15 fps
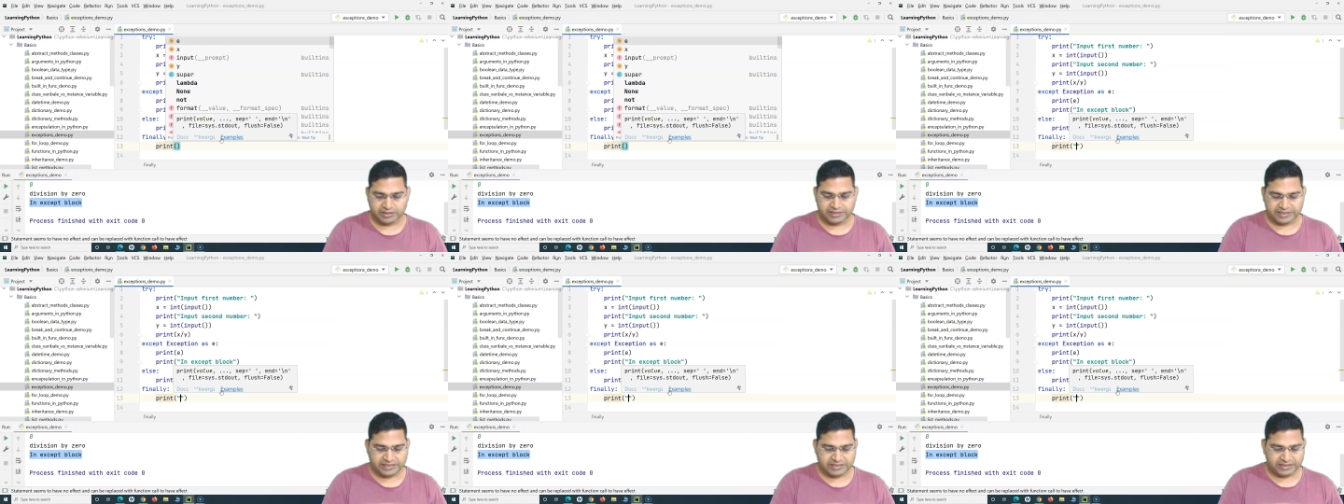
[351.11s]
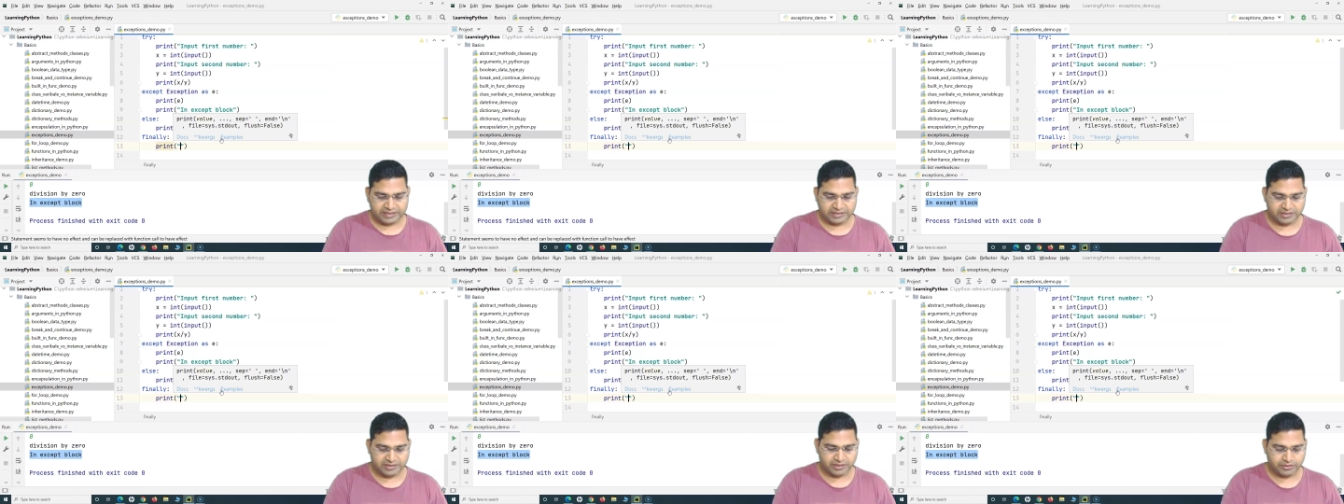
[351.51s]
get
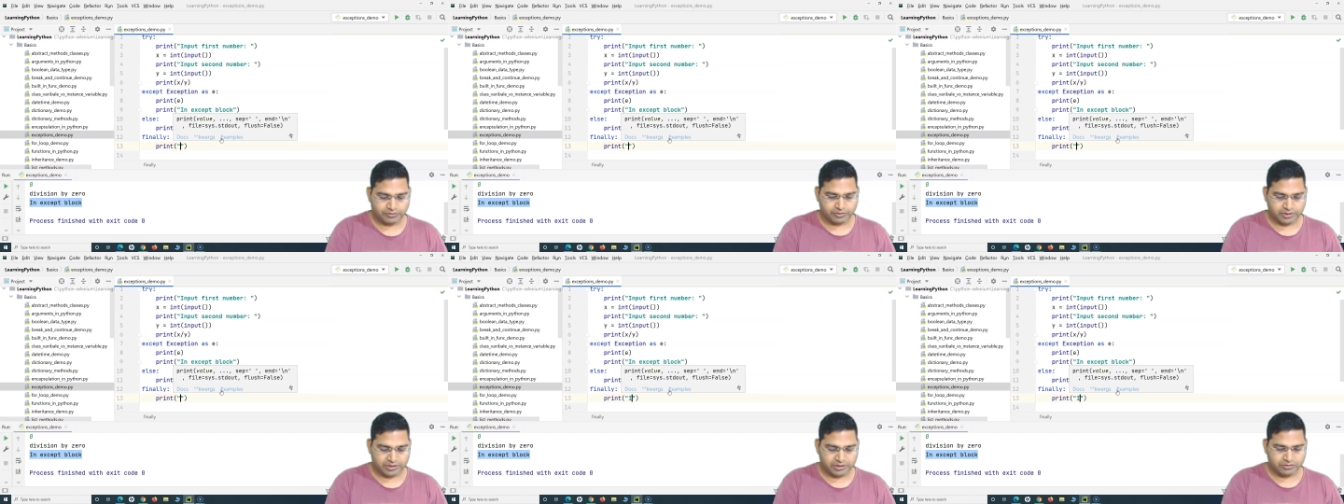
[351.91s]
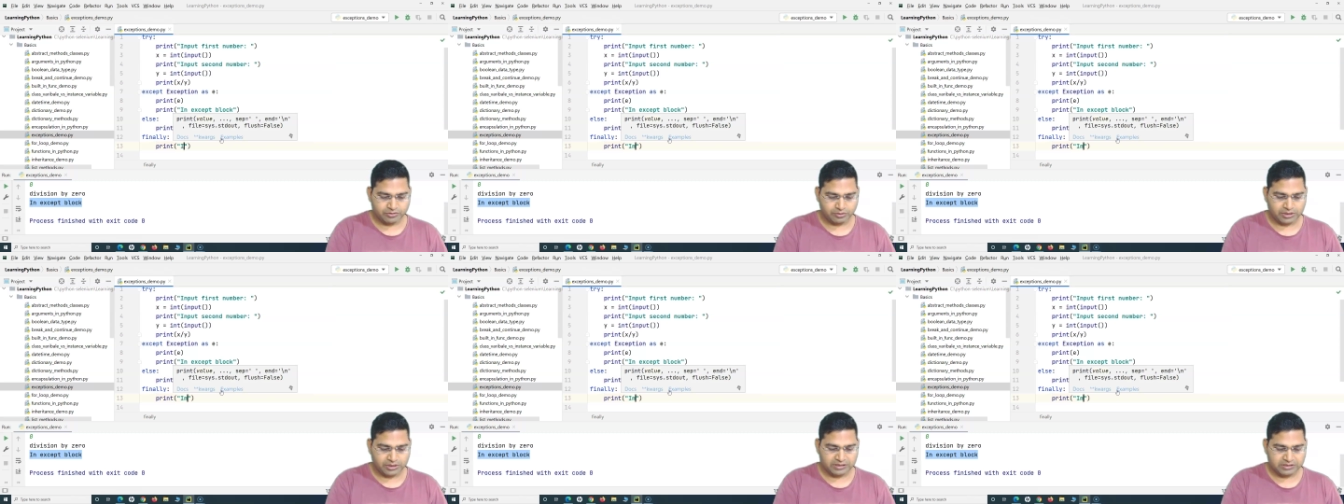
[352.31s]
executed
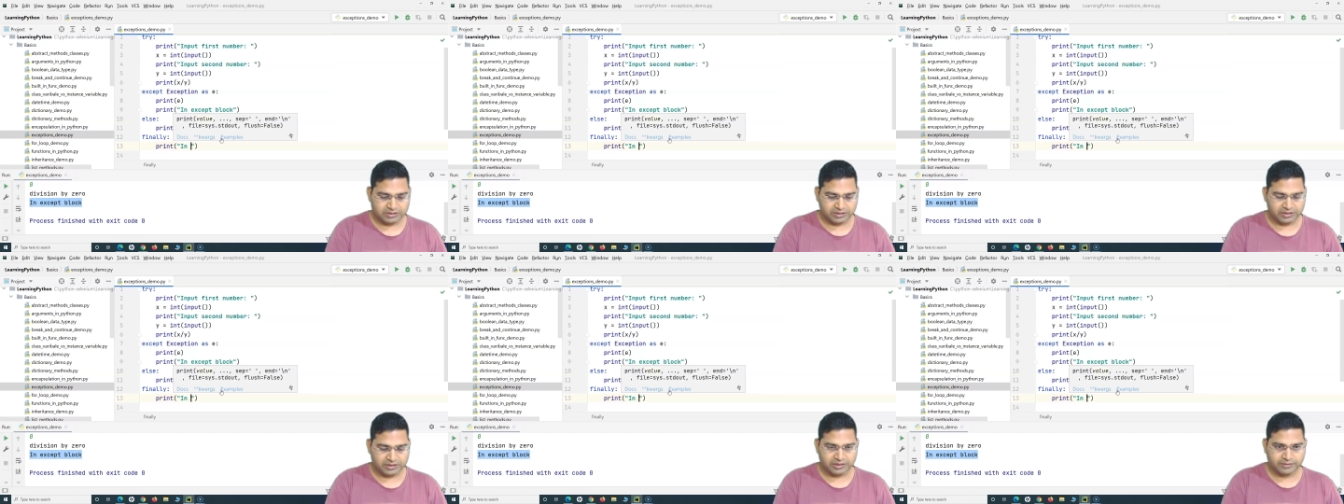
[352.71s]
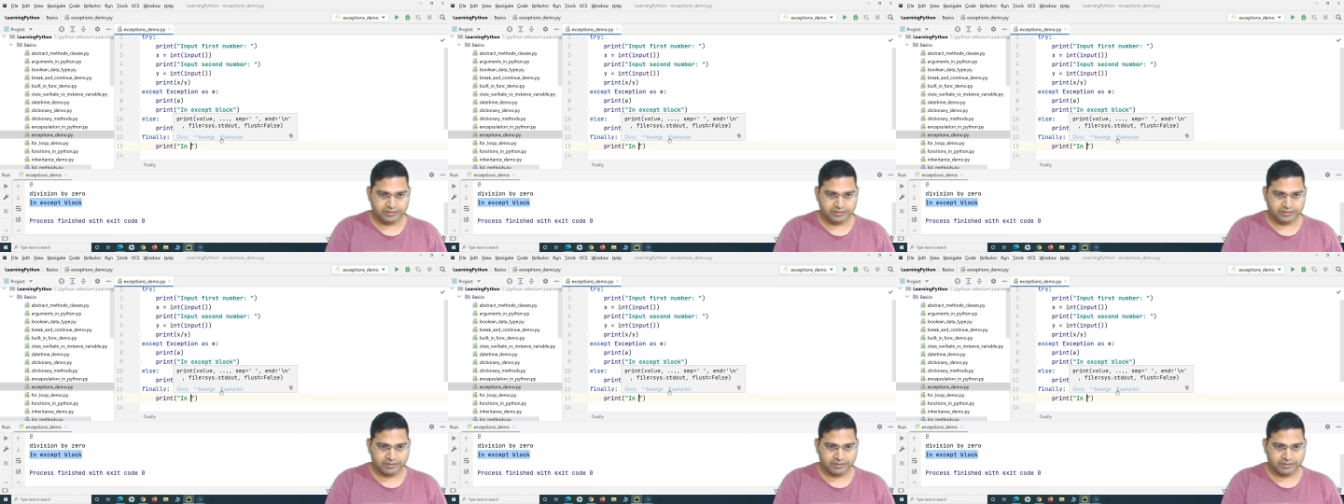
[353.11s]
so i'll say